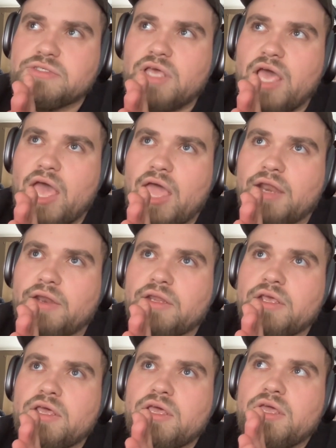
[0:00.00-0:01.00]
And
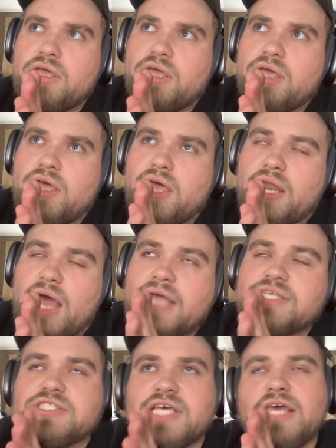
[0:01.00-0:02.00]
I
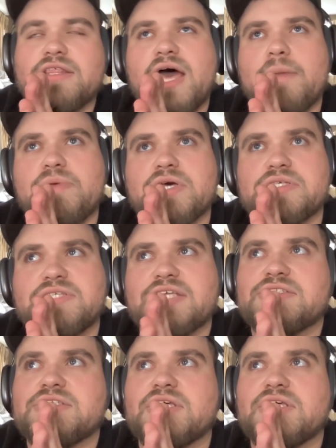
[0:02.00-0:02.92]
say that because that's